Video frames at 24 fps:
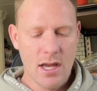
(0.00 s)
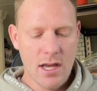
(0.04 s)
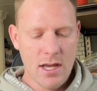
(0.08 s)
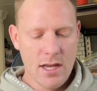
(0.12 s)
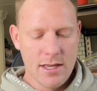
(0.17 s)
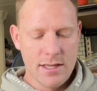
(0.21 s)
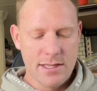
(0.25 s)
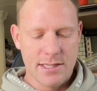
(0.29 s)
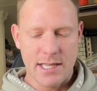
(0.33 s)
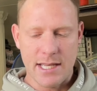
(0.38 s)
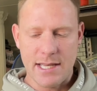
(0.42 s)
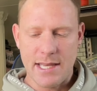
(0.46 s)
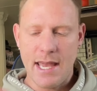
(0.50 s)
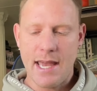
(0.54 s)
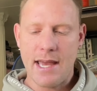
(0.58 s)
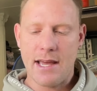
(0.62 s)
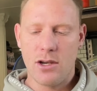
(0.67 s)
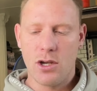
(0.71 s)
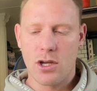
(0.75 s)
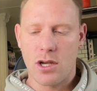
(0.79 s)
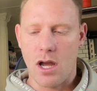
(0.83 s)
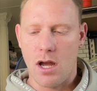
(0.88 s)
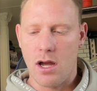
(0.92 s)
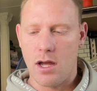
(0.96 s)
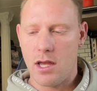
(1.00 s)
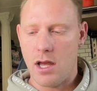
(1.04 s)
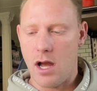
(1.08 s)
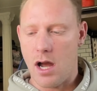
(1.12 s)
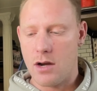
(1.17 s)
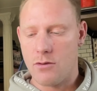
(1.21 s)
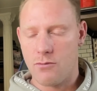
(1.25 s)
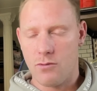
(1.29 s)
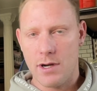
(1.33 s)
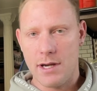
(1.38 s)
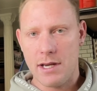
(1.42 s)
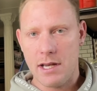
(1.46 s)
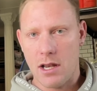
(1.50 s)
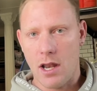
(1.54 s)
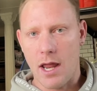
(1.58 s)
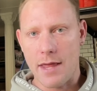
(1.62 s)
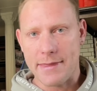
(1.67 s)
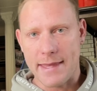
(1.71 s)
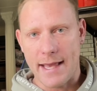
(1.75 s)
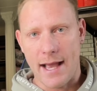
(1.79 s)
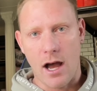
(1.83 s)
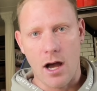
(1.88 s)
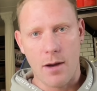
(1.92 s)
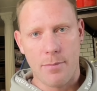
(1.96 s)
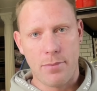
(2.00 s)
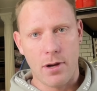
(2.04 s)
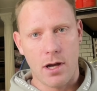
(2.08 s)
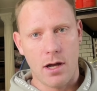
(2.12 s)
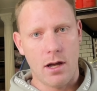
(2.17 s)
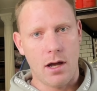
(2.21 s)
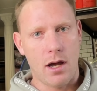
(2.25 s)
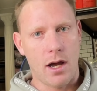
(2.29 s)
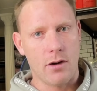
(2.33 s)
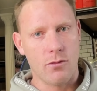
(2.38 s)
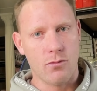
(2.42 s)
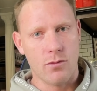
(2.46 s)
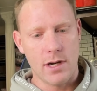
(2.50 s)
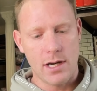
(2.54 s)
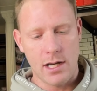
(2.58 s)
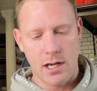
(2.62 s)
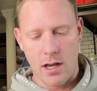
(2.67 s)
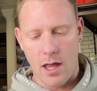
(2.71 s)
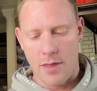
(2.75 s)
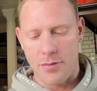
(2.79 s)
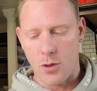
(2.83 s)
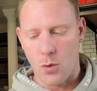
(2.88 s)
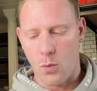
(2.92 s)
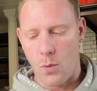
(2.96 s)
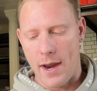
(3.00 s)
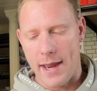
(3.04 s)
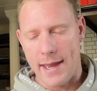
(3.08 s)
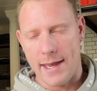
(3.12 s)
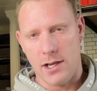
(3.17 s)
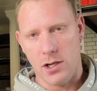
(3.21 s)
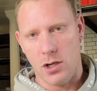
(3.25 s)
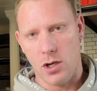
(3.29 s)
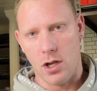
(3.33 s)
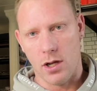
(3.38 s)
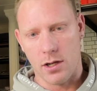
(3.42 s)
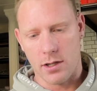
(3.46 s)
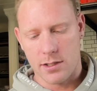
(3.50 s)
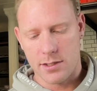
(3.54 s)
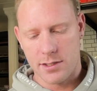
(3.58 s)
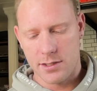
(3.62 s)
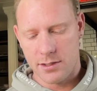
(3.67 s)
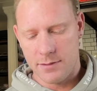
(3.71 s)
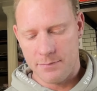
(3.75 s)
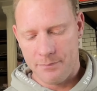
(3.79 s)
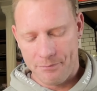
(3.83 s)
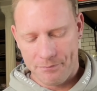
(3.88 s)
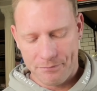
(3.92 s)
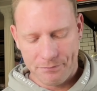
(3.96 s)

So yeah, look, I really like the upper. I really like the way it looks.